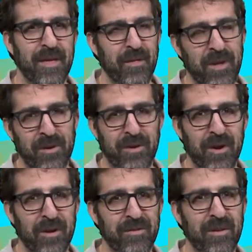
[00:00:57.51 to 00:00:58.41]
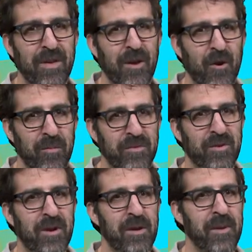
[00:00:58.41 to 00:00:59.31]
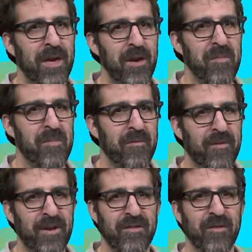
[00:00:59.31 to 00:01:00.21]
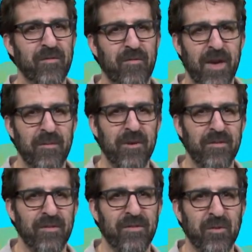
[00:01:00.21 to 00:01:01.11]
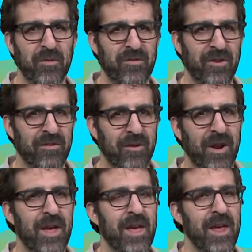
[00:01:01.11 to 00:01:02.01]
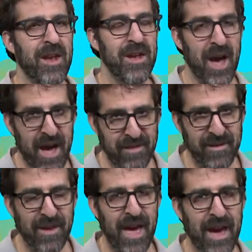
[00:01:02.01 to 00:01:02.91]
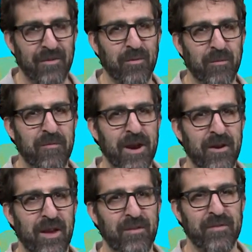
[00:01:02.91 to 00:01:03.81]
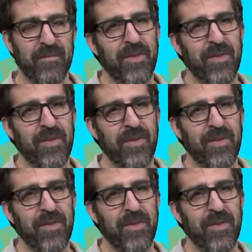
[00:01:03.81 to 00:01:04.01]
Legal notice, homes are created by human professionals, families, and school children not actual fairies.